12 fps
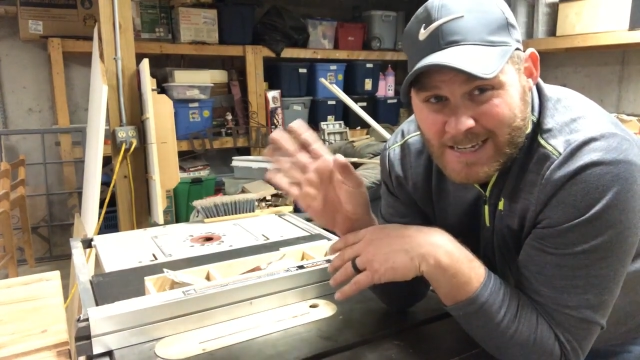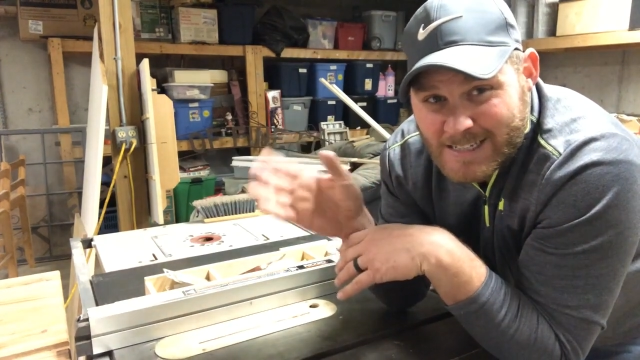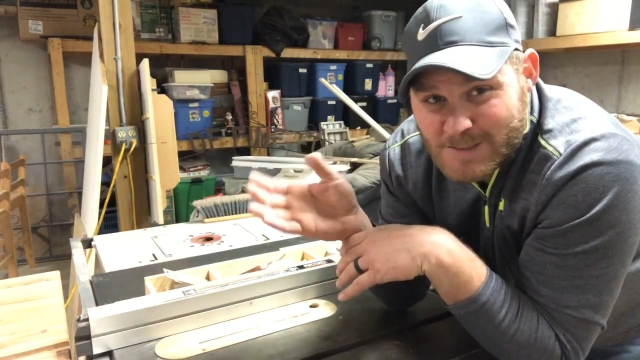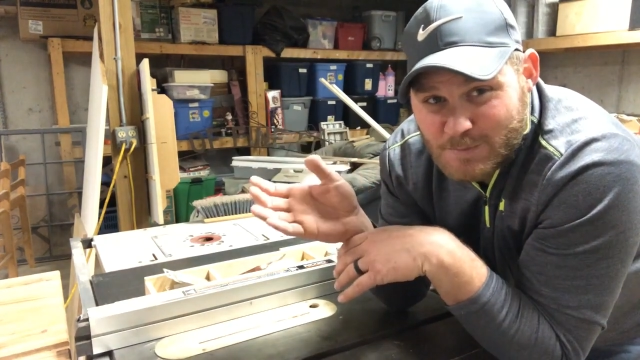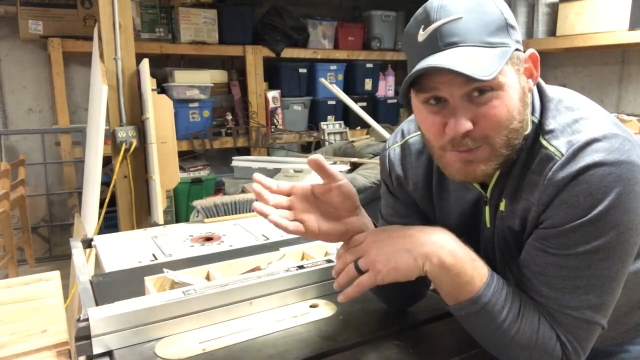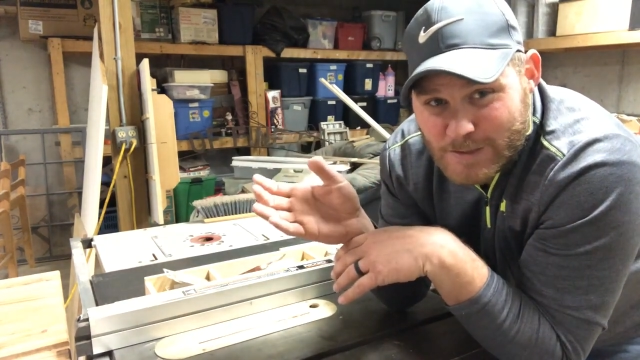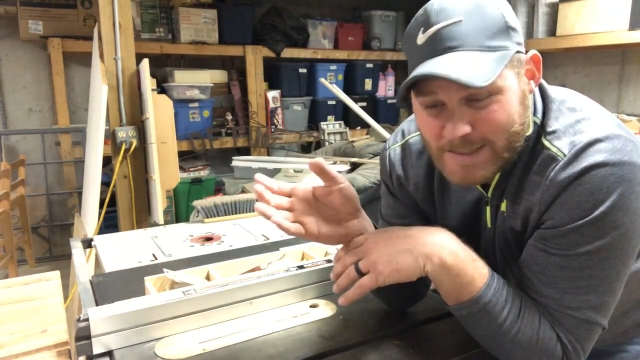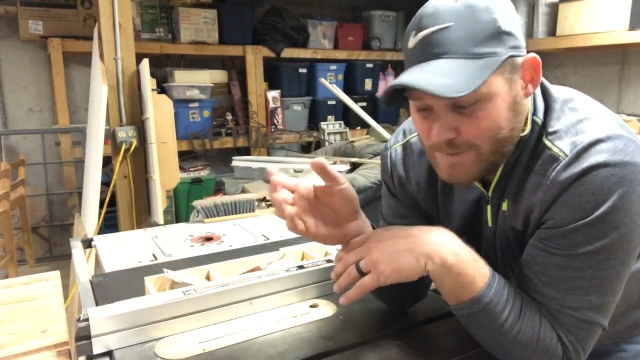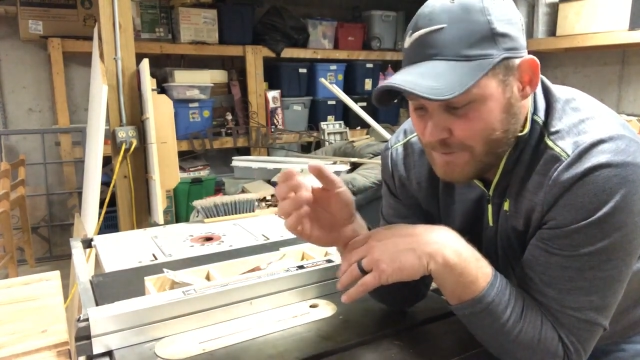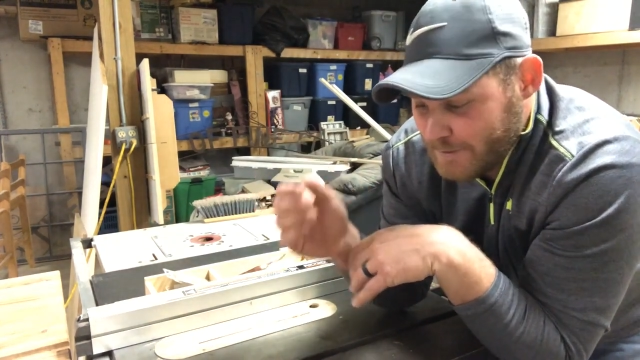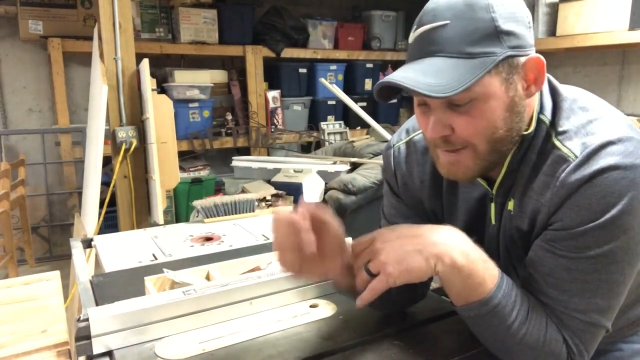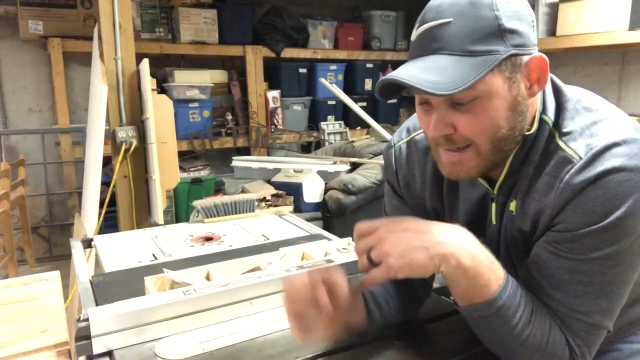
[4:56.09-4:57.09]
it's pretty
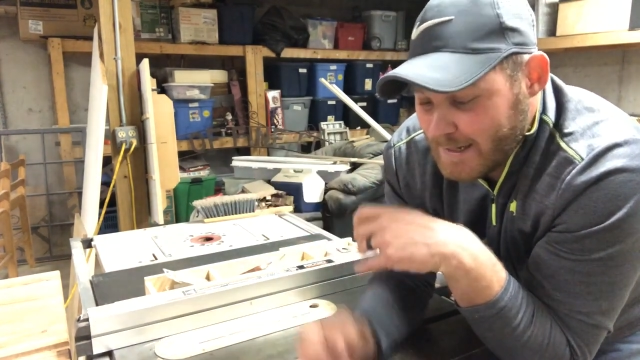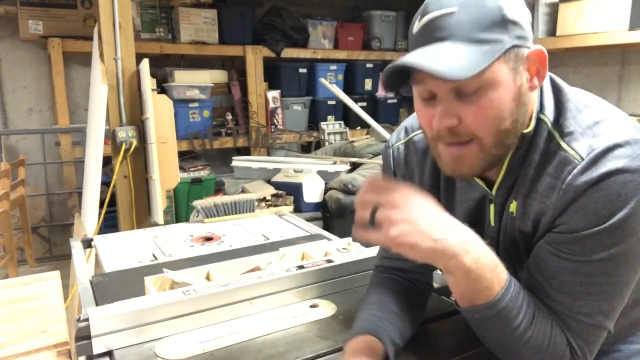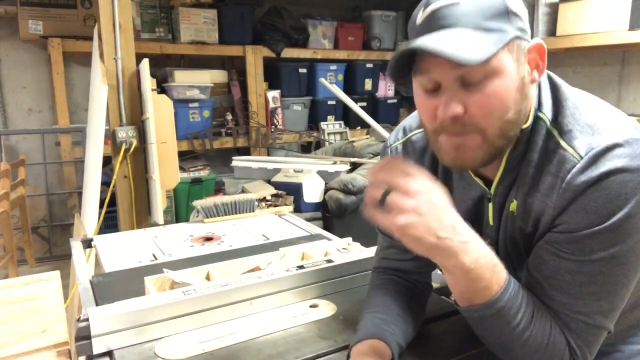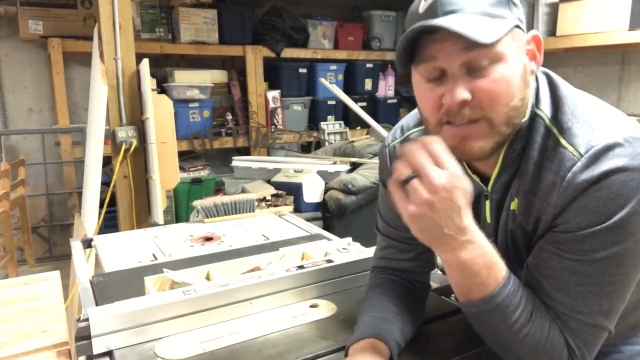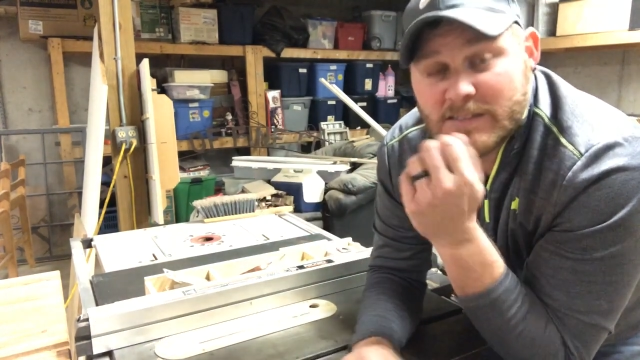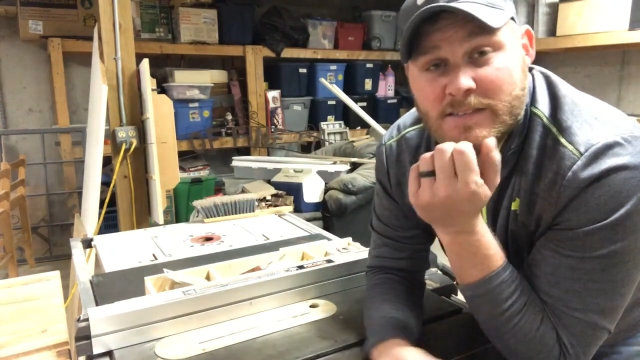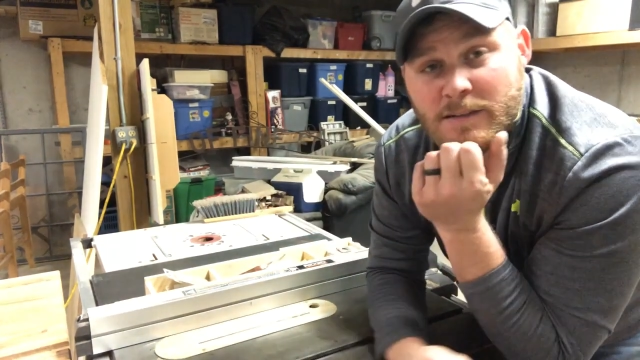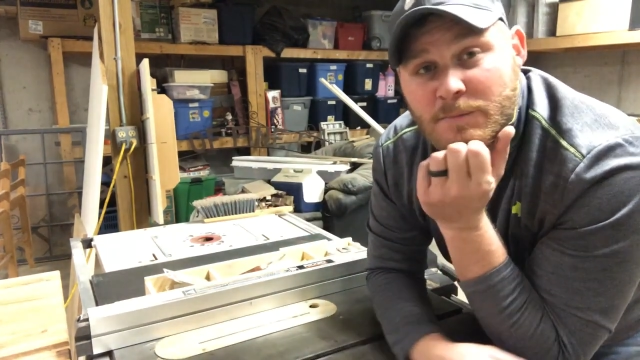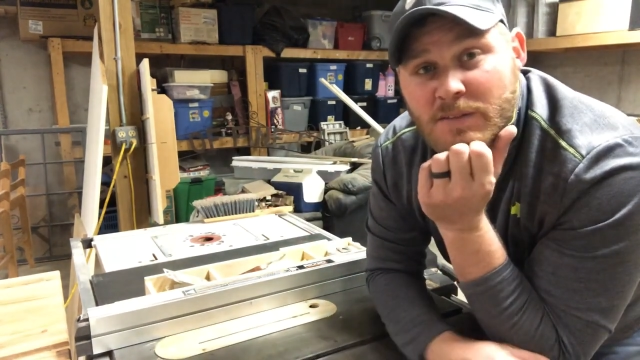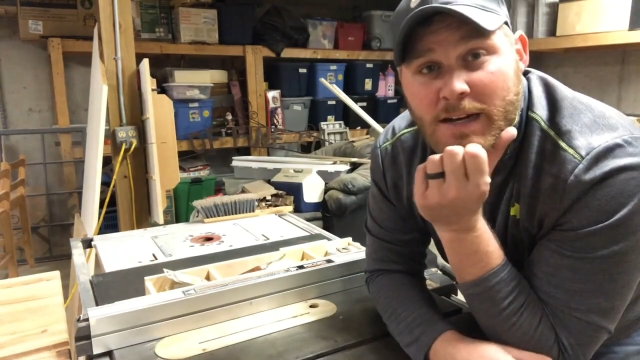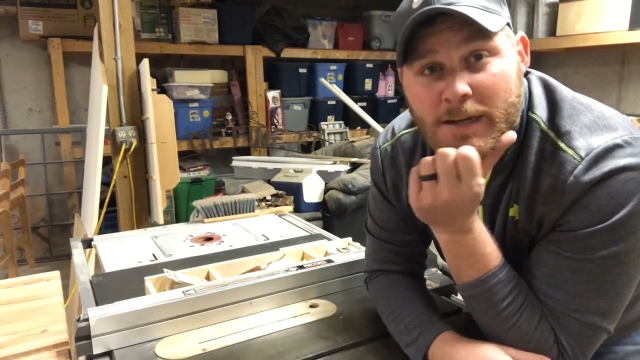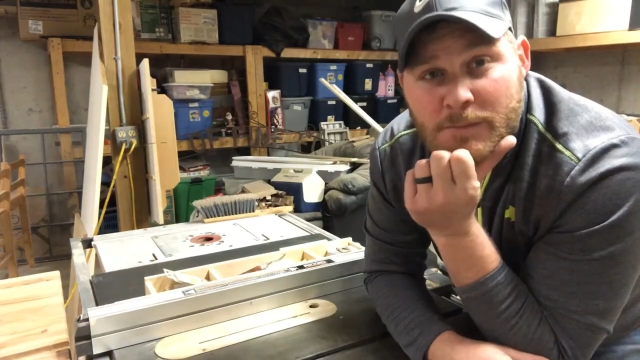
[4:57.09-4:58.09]
freaking obvious
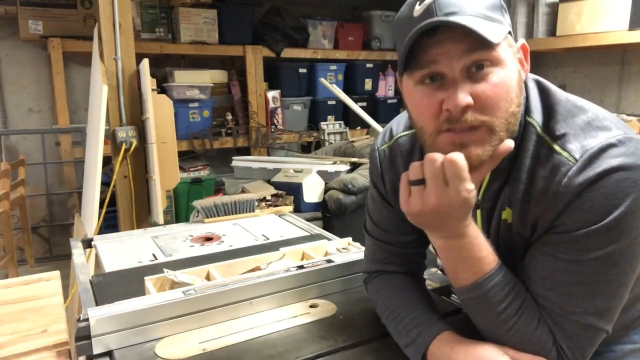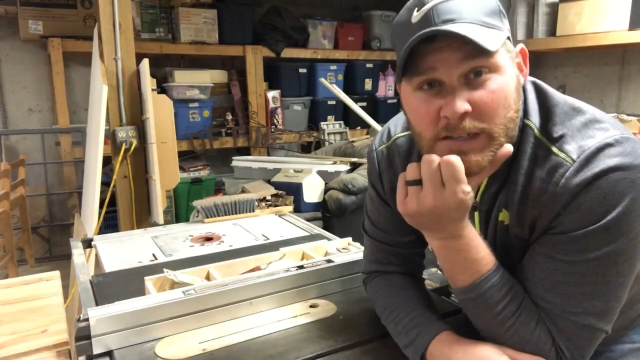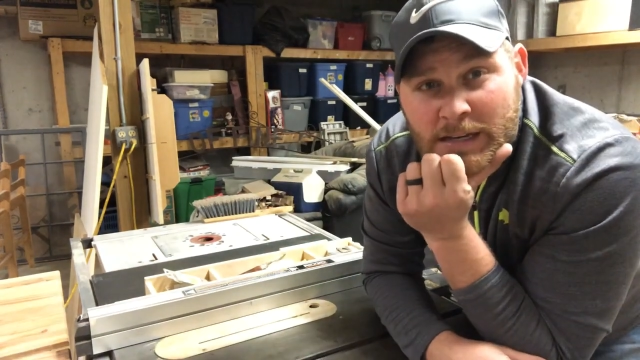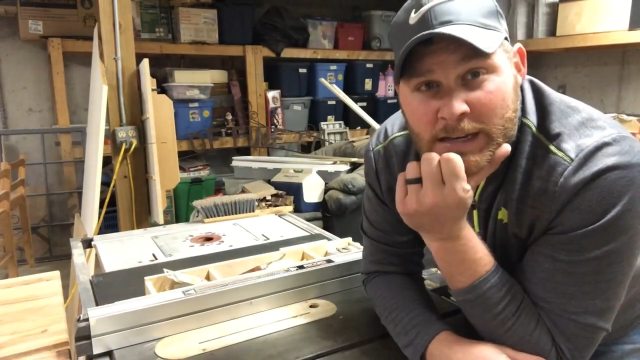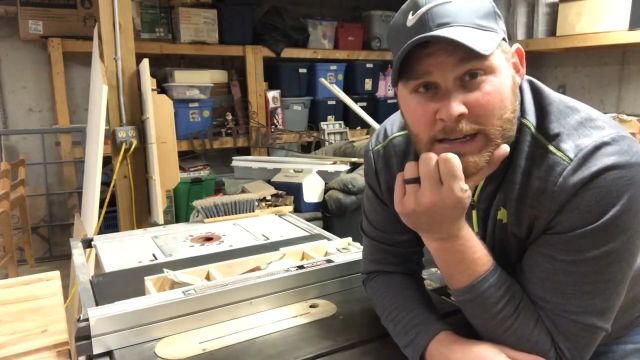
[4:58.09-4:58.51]
sometimes.